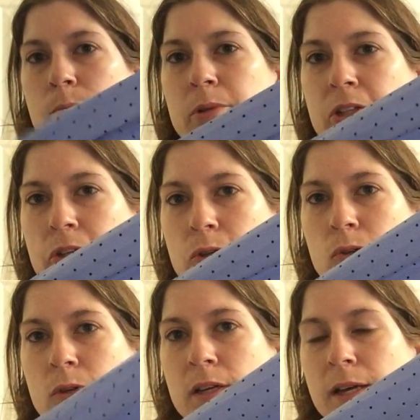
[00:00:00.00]

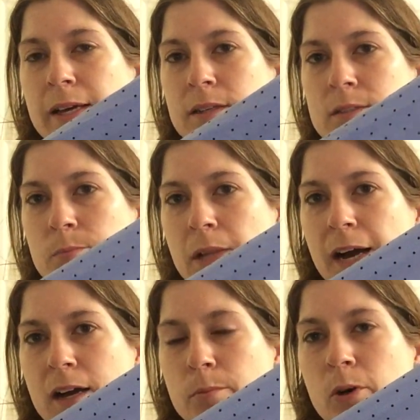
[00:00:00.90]
blue and
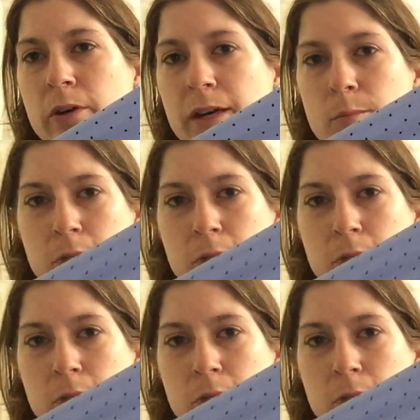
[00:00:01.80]
black polka dot